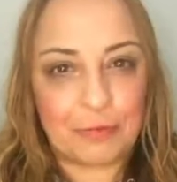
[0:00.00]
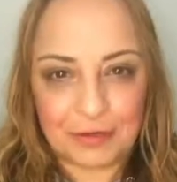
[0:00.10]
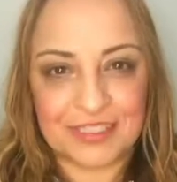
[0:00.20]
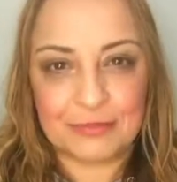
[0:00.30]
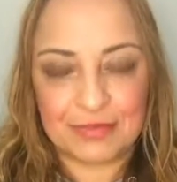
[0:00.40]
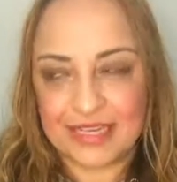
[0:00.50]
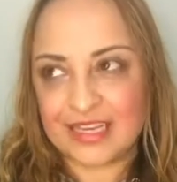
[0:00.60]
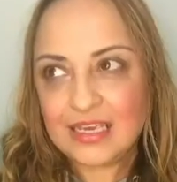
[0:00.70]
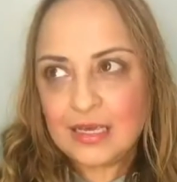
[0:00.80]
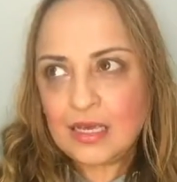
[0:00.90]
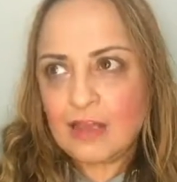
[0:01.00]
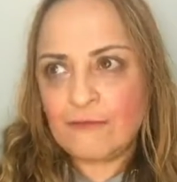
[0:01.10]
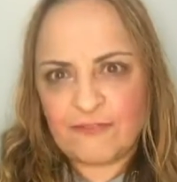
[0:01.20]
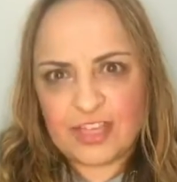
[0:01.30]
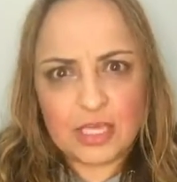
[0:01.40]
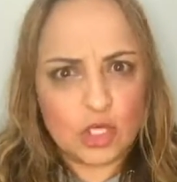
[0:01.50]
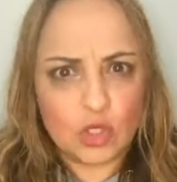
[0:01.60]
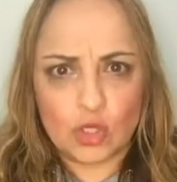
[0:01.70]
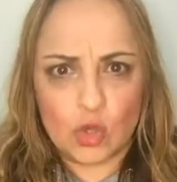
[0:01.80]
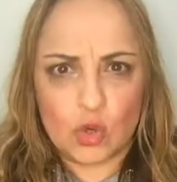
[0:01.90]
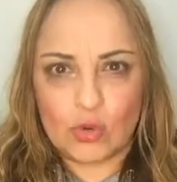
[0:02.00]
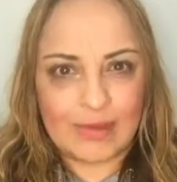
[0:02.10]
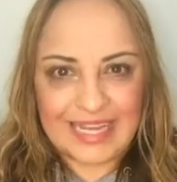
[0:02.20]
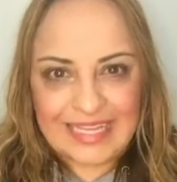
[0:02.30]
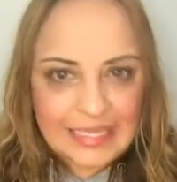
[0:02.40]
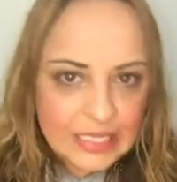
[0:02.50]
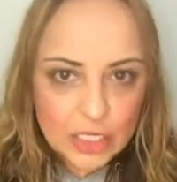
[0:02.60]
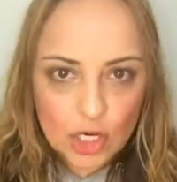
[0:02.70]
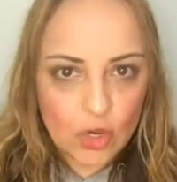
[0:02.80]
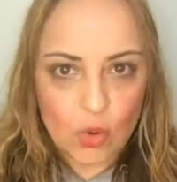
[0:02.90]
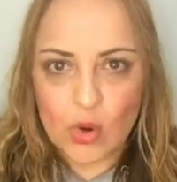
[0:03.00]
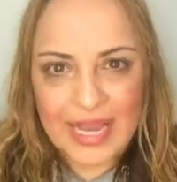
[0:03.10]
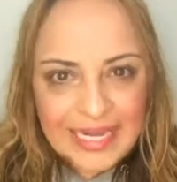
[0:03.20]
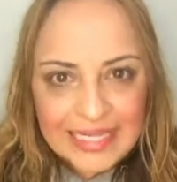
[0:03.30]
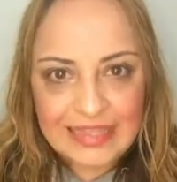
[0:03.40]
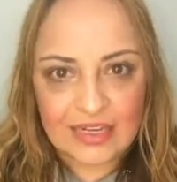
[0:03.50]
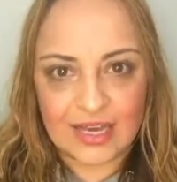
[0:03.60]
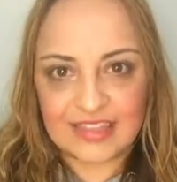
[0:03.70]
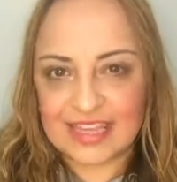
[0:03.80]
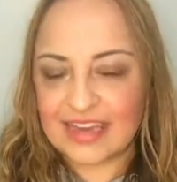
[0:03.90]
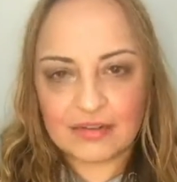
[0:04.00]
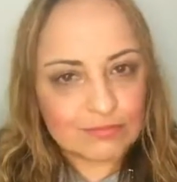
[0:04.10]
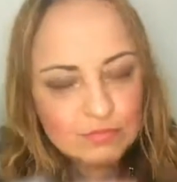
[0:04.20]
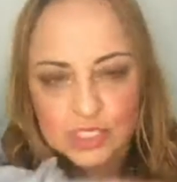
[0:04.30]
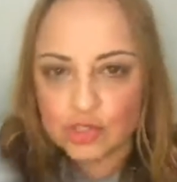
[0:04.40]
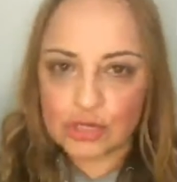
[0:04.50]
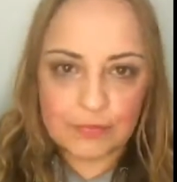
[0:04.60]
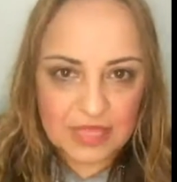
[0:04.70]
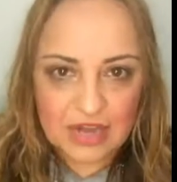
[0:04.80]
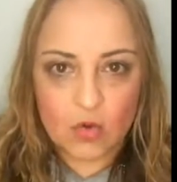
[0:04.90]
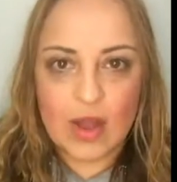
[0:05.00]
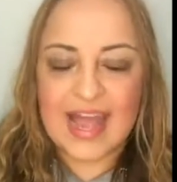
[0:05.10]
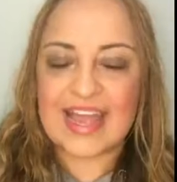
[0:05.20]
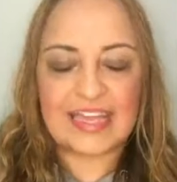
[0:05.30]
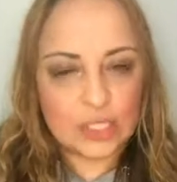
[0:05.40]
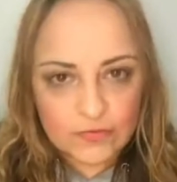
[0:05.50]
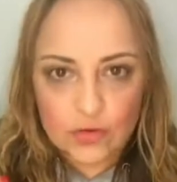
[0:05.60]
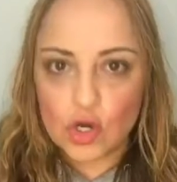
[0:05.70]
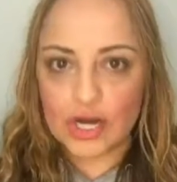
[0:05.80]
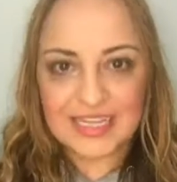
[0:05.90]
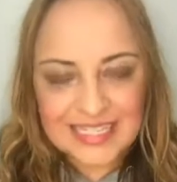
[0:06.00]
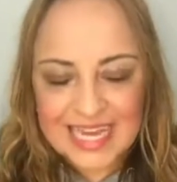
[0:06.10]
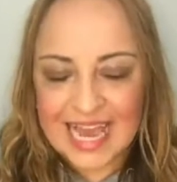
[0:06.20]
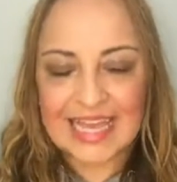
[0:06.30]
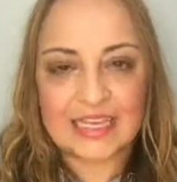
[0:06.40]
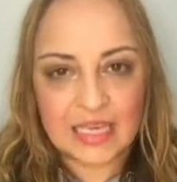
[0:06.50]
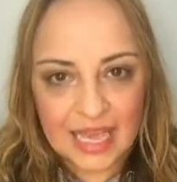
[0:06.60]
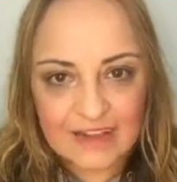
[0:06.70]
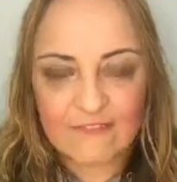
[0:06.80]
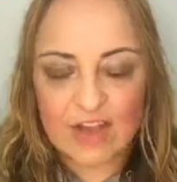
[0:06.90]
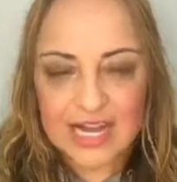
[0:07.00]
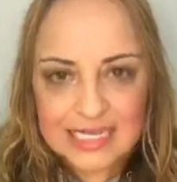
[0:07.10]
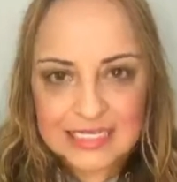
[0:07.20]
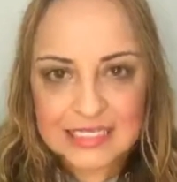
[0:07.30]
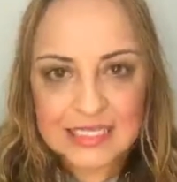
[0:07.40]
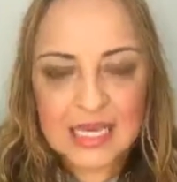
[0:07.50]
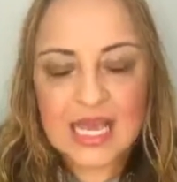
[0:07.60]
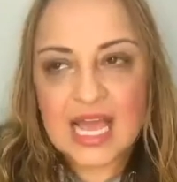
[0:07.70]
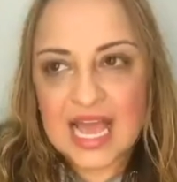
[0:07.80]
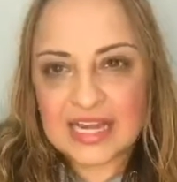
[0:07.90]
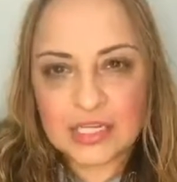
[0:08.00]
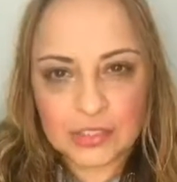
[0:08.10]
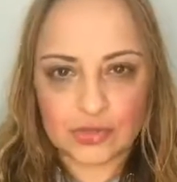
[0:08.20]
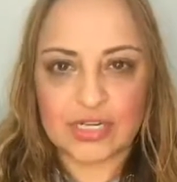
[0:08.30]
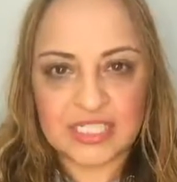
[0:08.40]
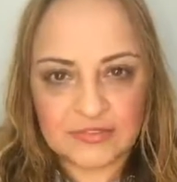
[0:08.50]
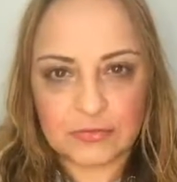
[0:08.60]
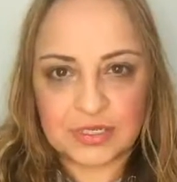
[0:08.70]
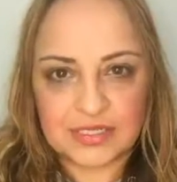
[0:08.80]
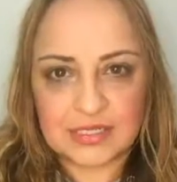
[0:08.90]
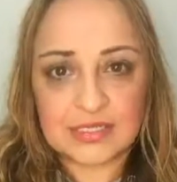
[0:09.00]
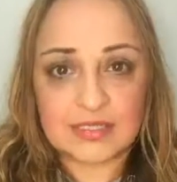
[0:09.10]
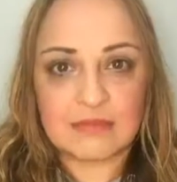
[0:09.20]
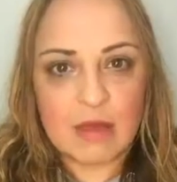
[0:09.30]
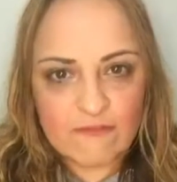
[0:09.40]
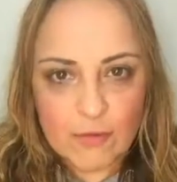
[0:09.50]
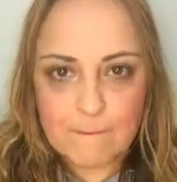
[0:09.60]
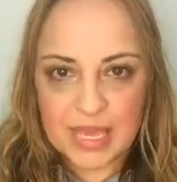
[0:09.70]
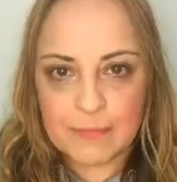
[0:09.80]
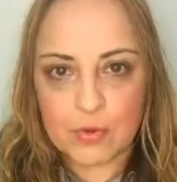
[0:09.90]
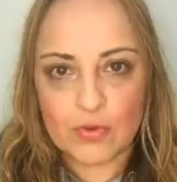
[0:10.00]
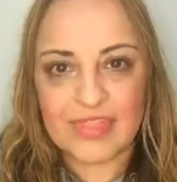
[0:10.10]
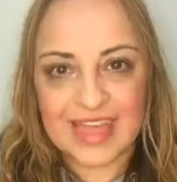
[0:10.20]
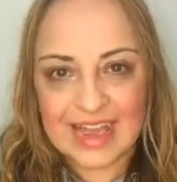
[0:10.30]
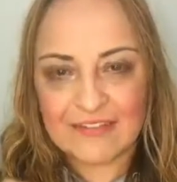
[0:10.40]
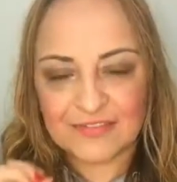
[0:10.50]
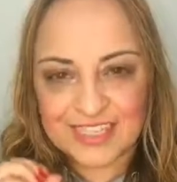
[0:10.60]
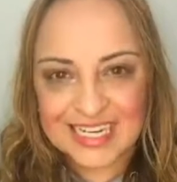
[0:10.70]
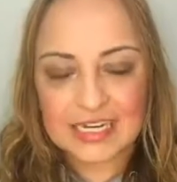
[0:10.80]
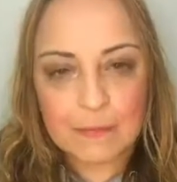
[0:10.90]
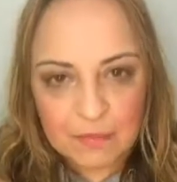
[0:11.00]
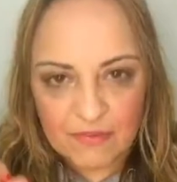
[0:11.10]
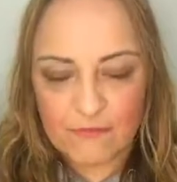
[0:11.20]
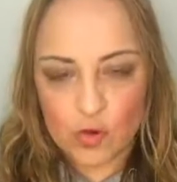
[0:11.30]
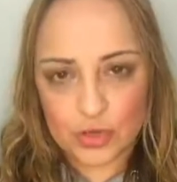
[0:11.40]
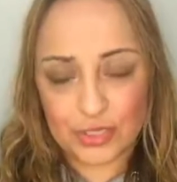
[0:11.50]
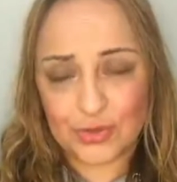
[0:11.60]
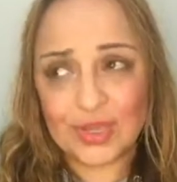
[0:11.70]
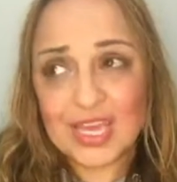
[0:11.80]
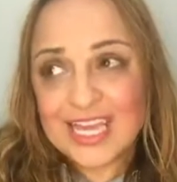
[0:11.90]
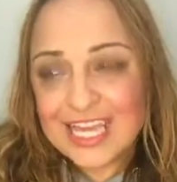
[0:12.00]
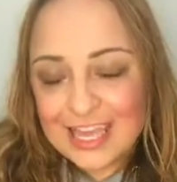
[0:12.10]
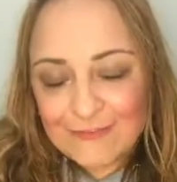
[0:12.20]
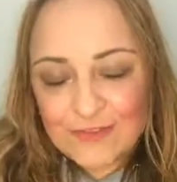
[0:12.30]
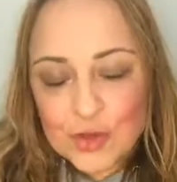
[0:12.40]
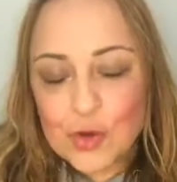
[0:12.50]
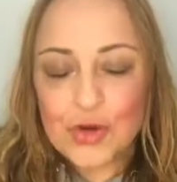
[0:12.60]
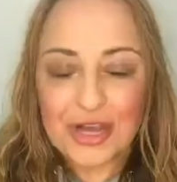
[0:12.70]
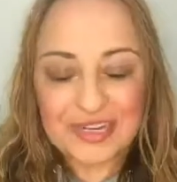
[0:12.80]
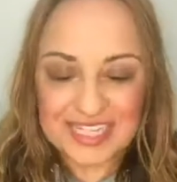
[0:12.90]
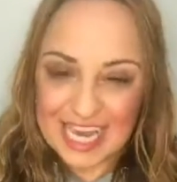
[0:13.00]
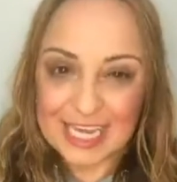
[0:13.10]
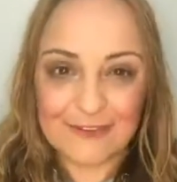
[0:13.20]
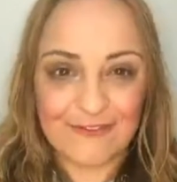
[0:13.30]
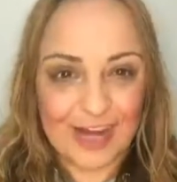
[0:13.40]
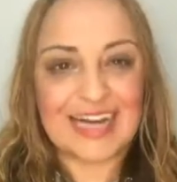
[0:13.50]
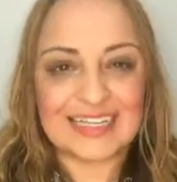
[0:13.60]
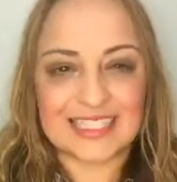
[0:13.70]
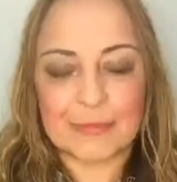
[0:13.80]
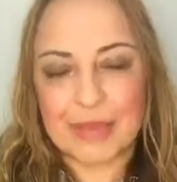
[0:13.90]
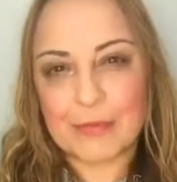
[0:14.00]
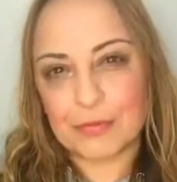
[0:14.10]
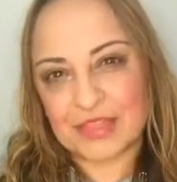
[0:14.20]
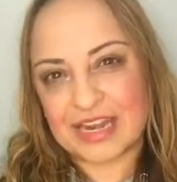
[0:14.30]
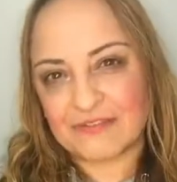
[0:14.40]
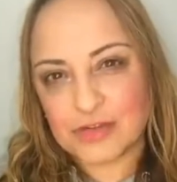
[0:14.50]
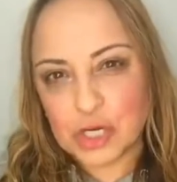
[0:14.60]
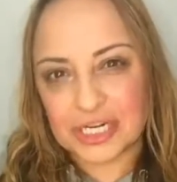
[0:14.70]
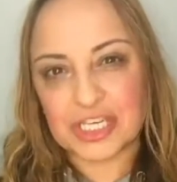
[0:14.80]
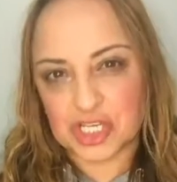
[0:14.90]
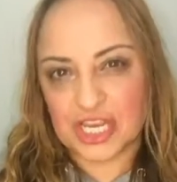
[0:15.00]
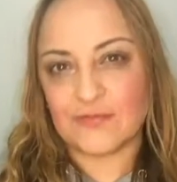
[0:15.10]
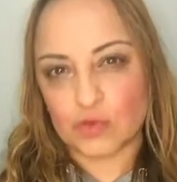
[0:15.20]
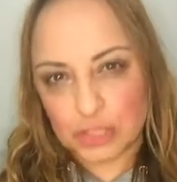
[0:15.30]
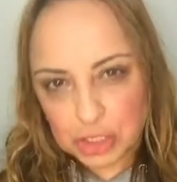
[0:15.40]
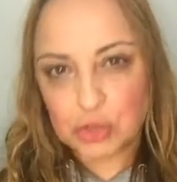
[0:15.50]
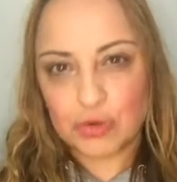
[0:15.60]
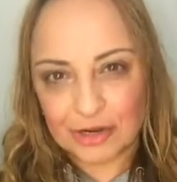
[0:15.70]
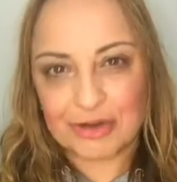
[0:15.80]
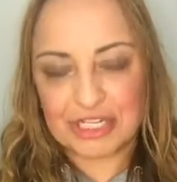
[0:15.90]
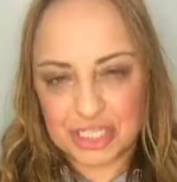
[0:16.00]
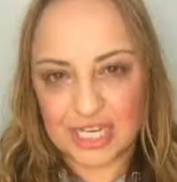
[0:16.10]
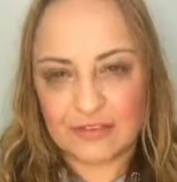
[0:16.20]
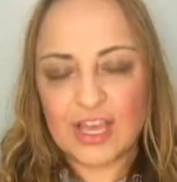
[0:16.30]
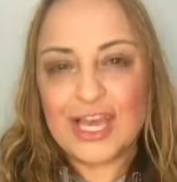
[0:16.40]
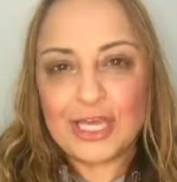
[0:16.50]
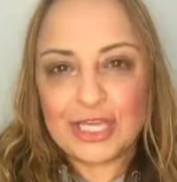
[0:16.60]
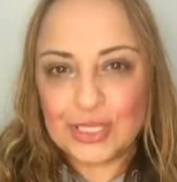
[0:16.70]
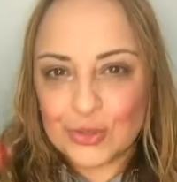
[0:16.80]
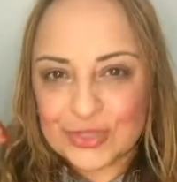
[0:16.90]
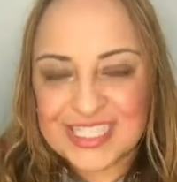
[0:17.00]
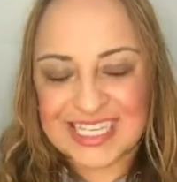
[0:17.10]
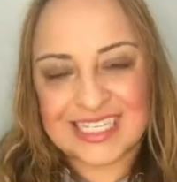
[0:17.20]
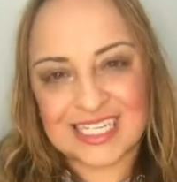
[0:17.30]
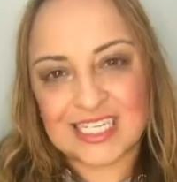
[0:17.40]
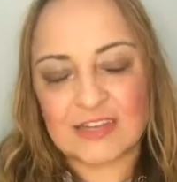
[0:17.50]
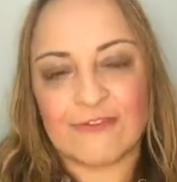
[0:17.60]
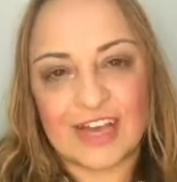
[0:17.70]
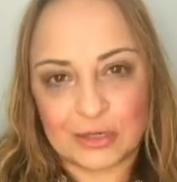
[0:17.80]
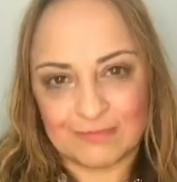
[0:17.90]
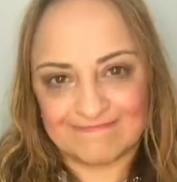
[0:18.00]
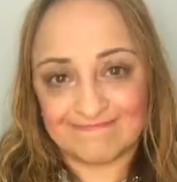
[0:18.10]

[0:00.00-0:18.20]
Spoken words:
possibly feel, or my ego or anything like that. Strip that away. You've got to take advice and constructive criticism from people that have done it before you. If you're going to take advice that people that have not achieved what you want to achieve, you're destined to fail.